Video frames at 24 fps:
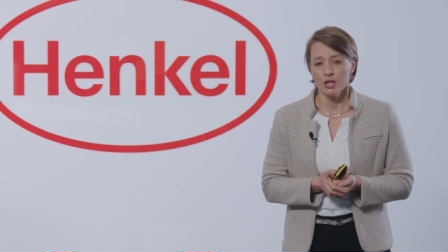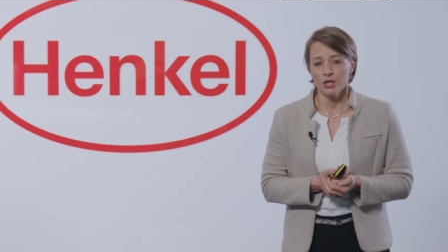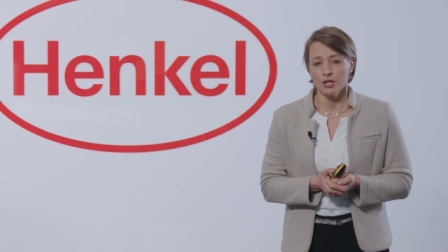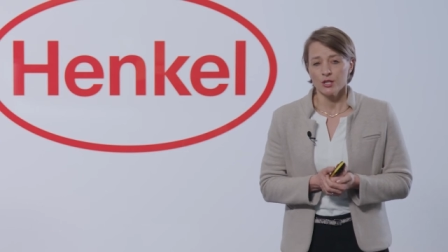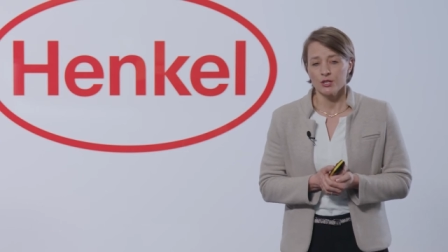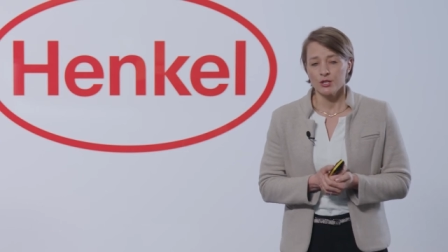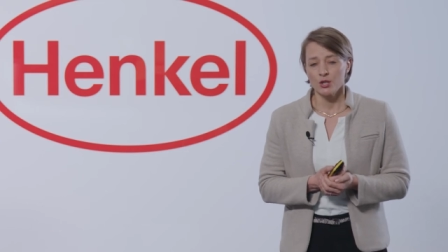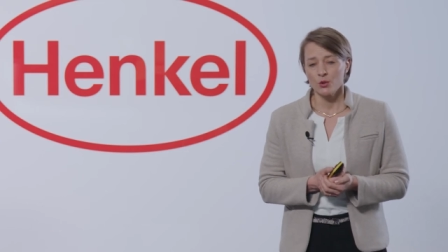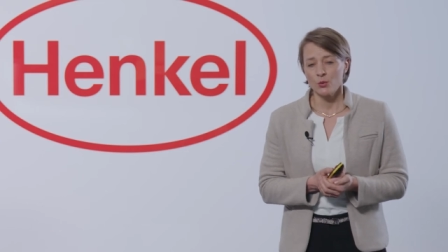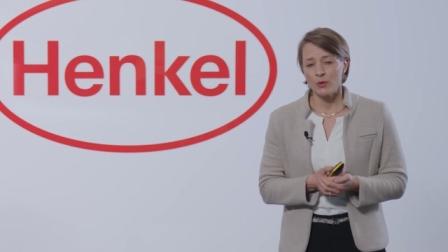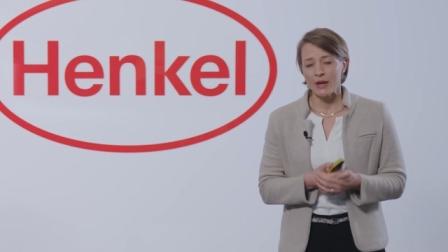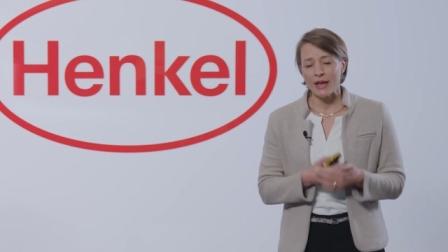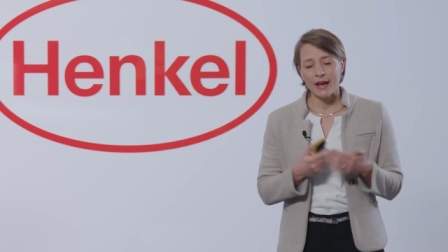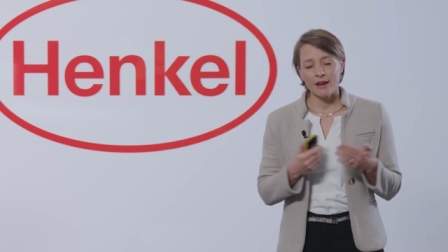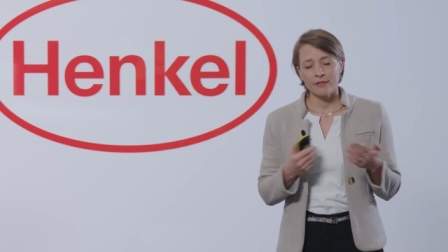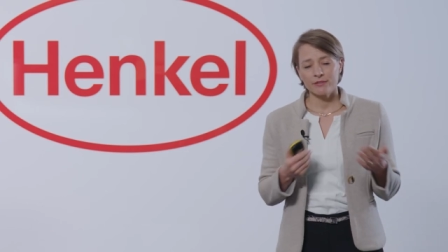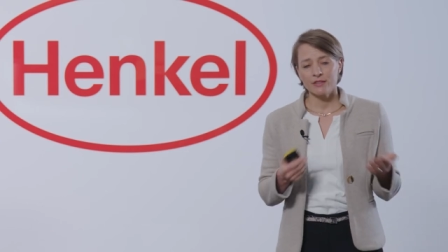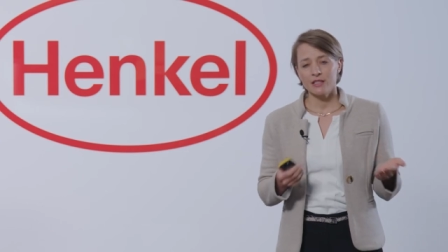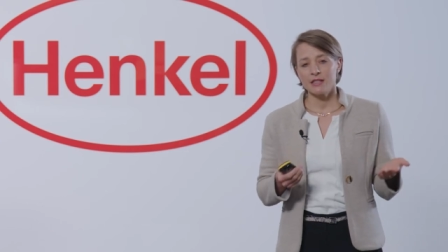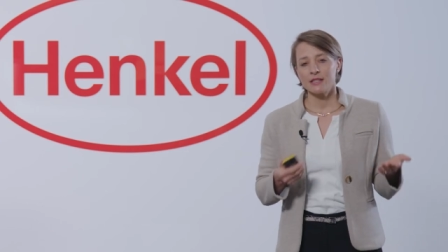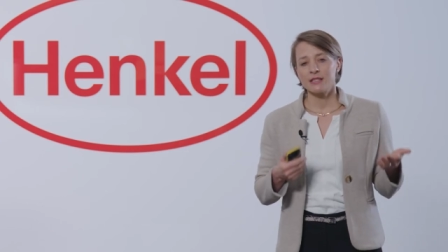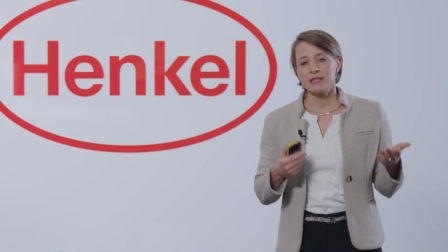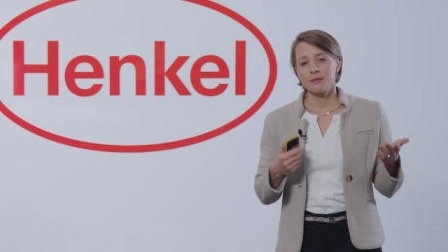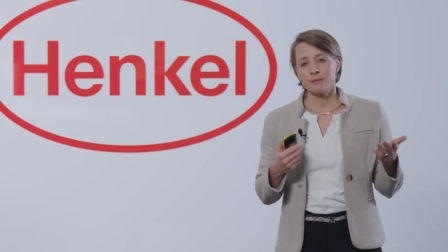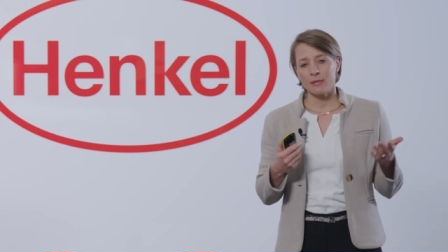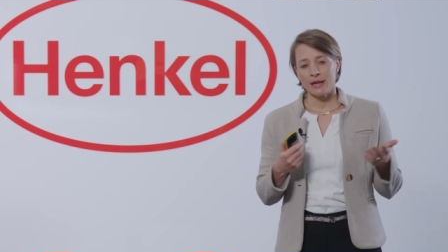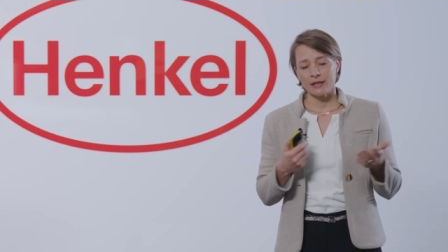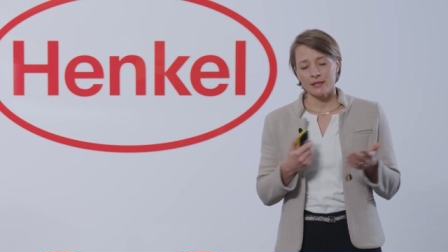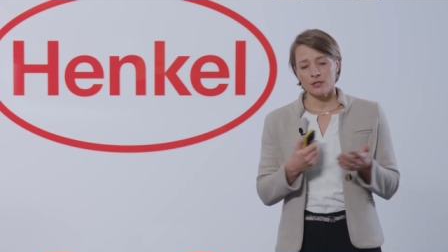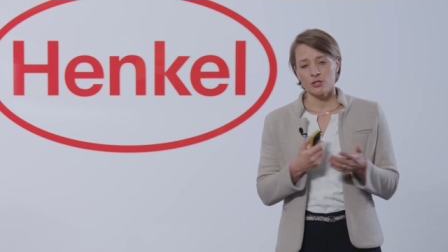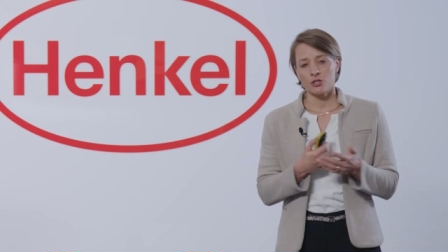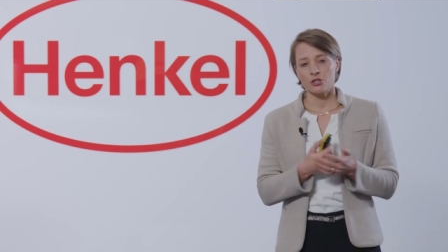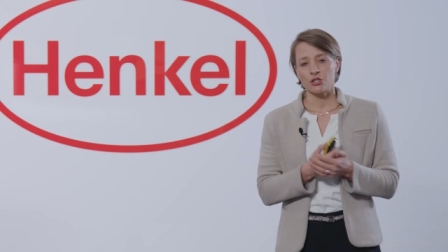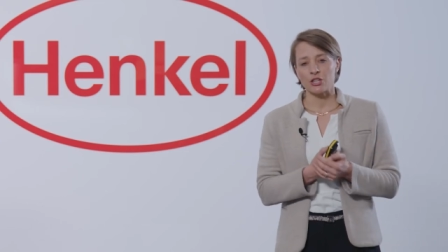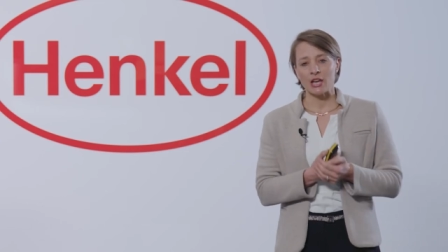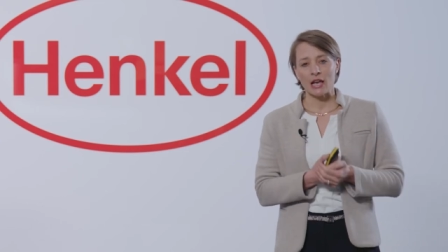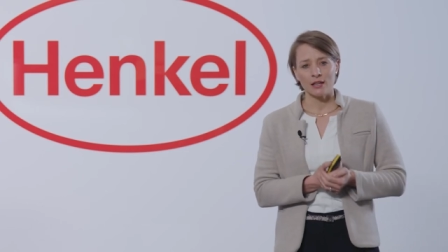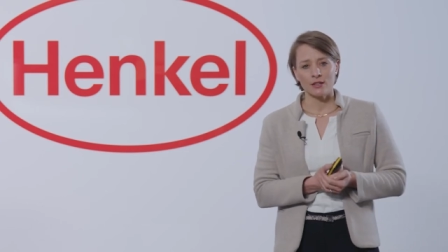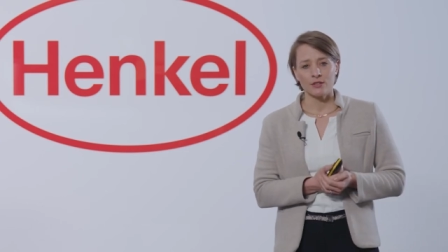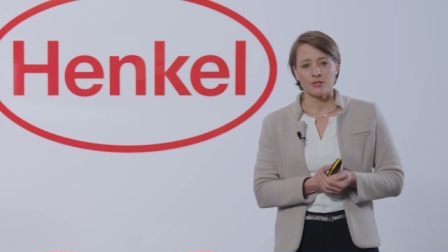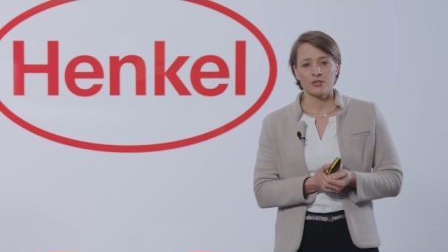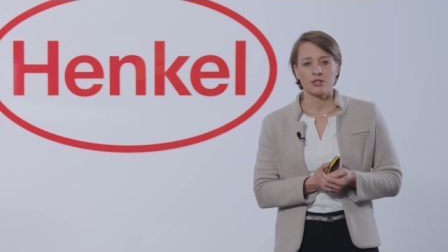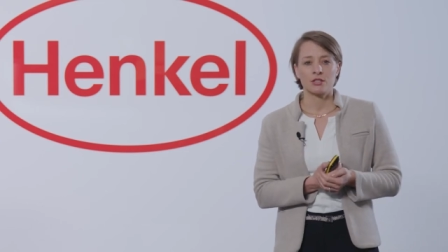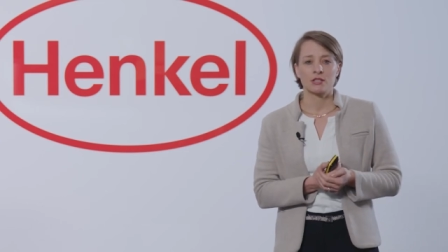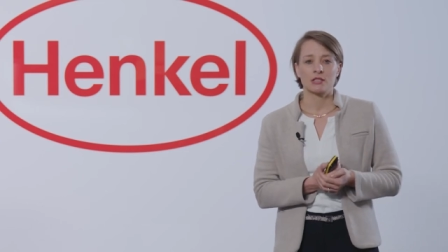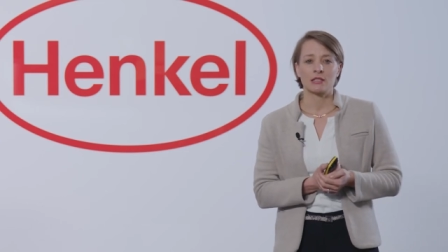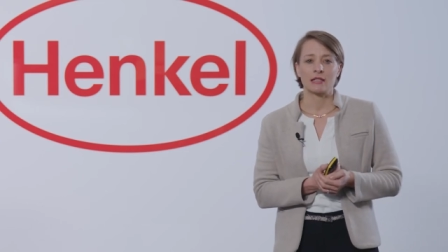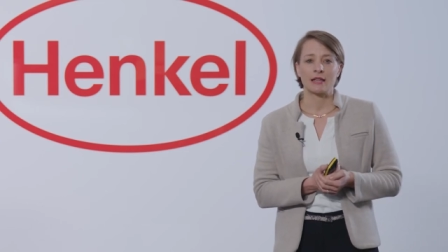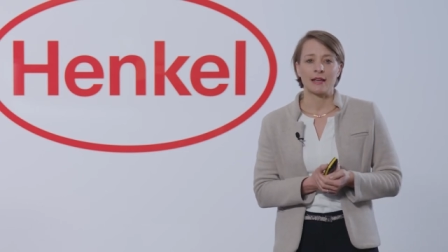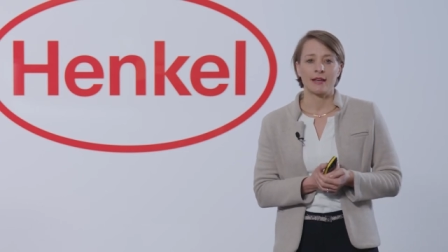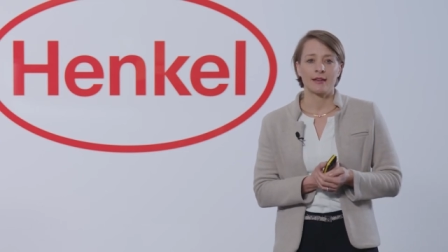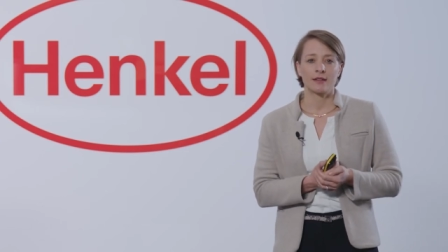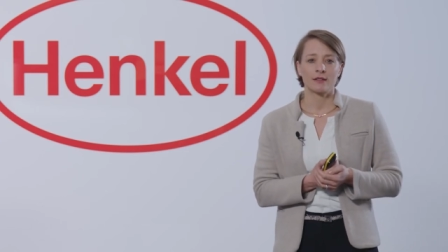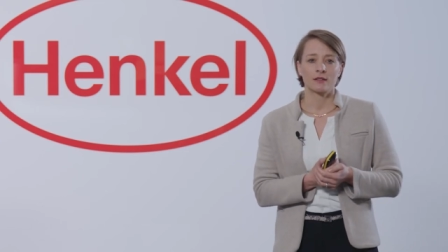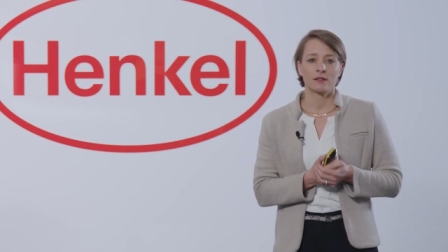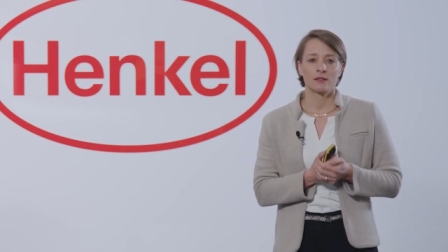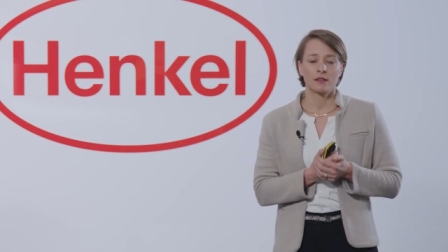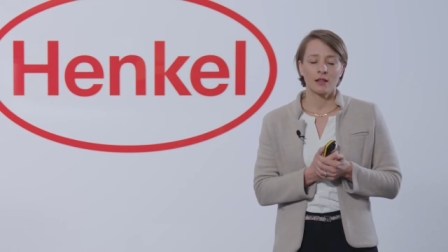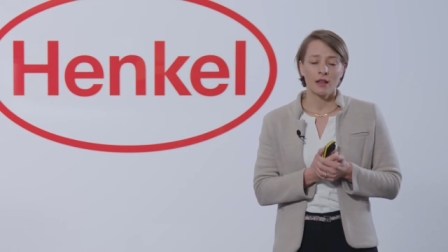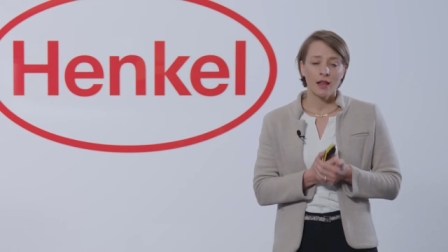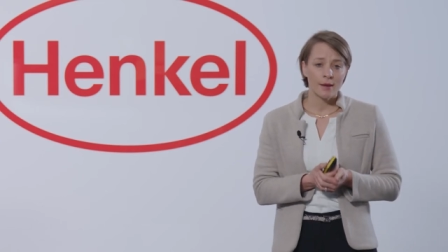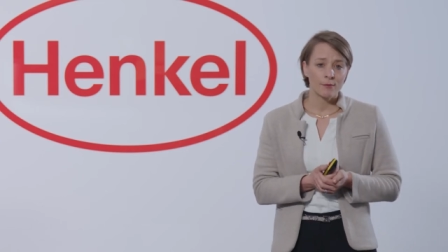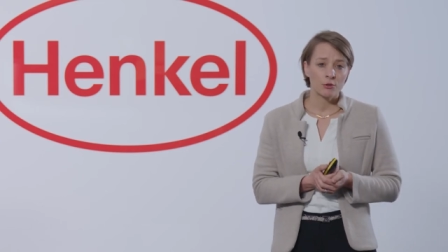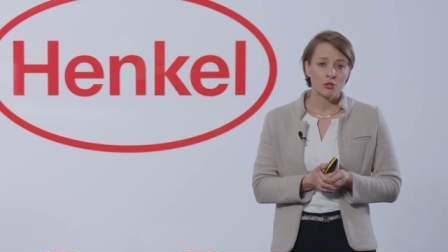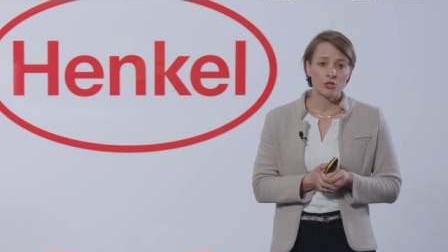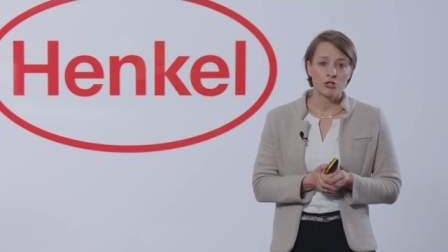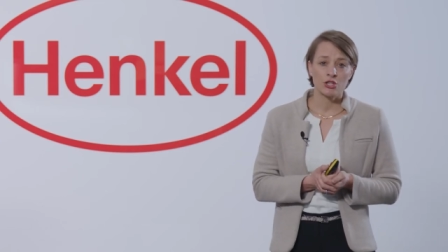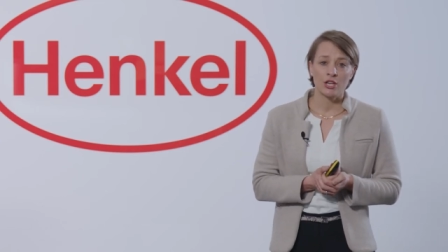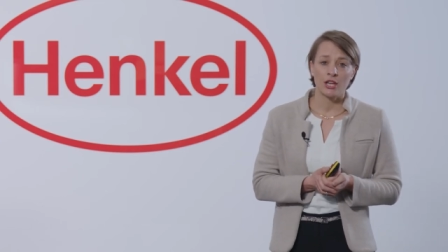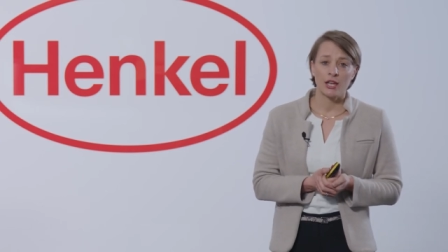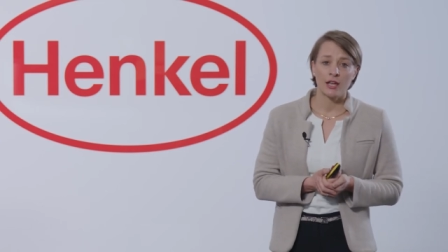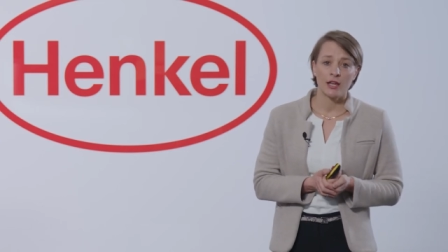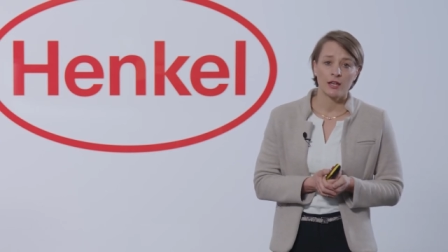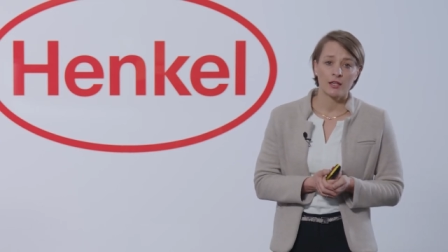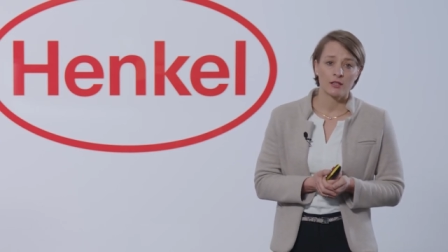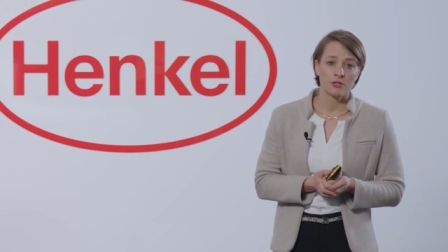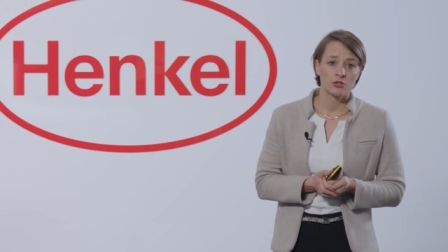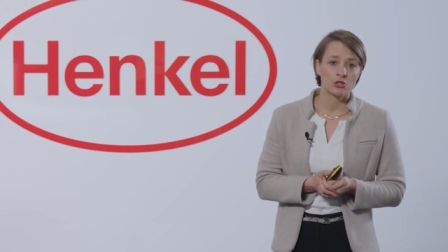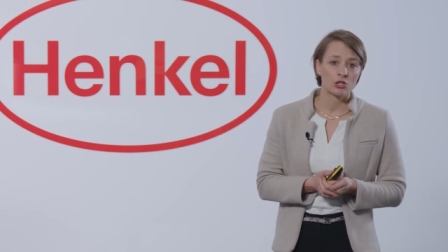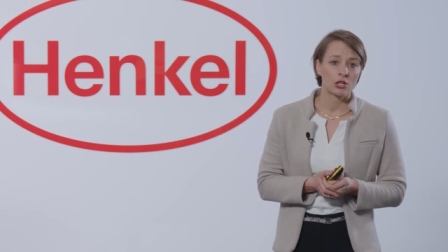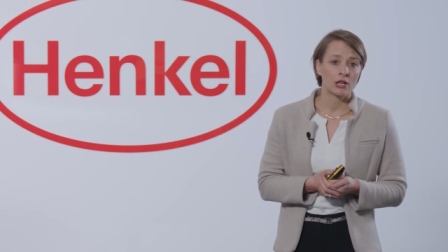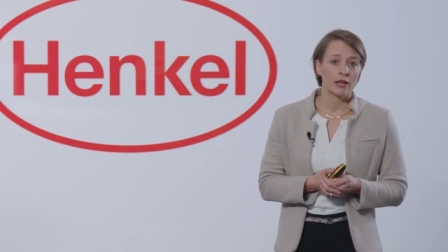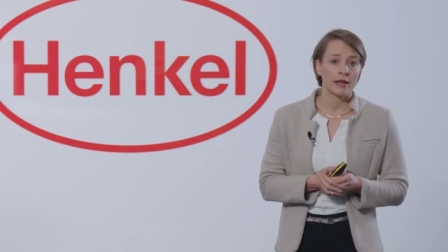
So we have these immense challenges like climate change,